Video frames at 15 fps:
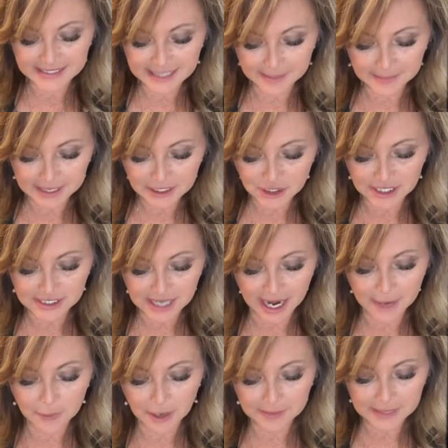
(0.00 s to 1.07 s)
I mentioned, I
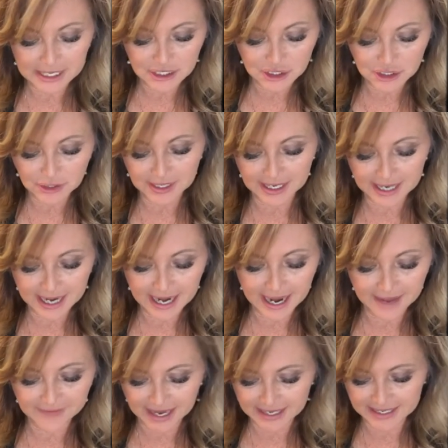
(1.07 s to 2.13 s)
want to make sure that I
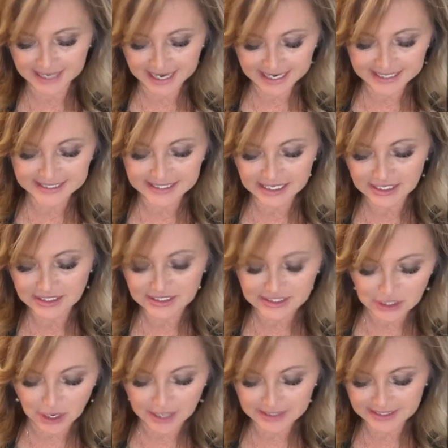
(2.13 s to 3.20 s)
have that nice
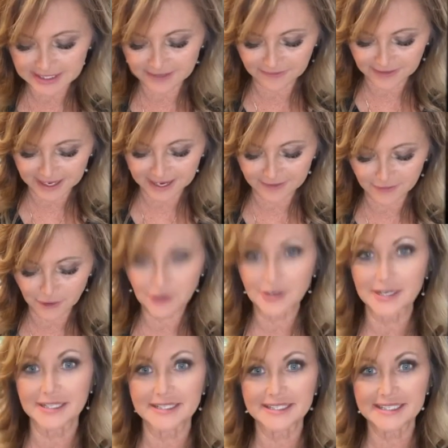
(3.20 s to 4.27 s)
saucy flavor. You
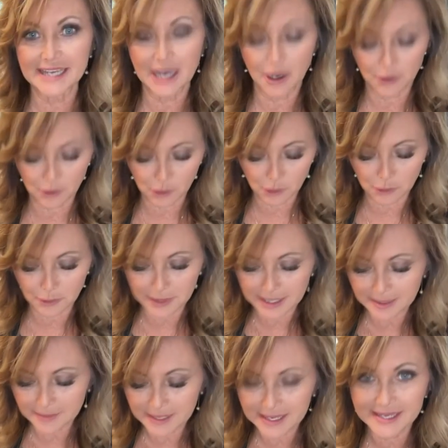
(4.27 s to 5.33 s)
can see how
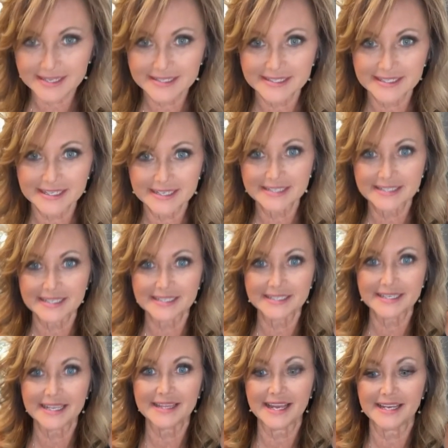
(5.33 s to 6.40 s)
creamy this is. Let's
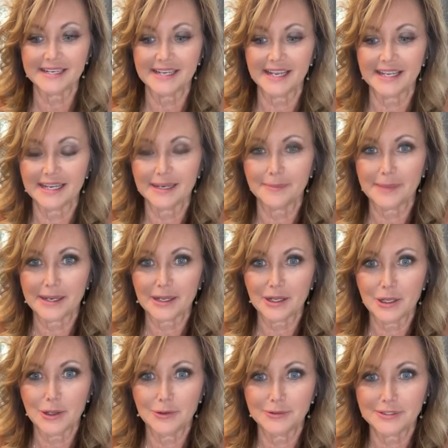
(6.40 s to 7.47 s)
get that a little bit
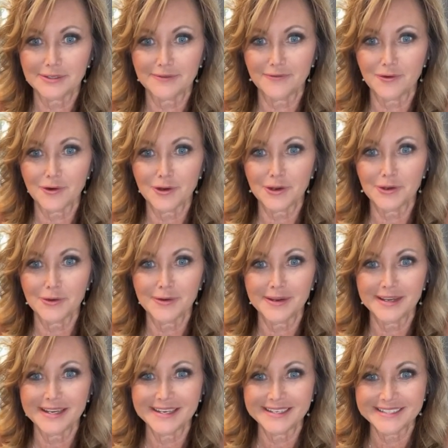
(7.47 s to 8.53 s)
closer for you.
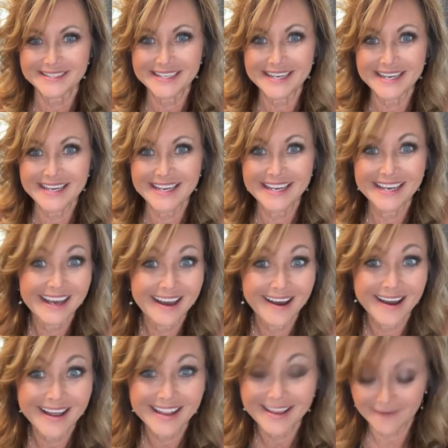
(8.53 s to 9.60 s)
Can you see?
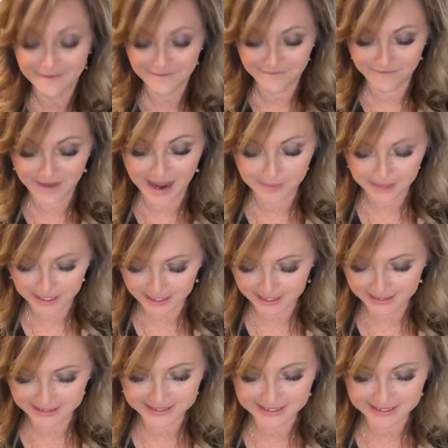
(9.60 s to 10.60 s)
Fabulous.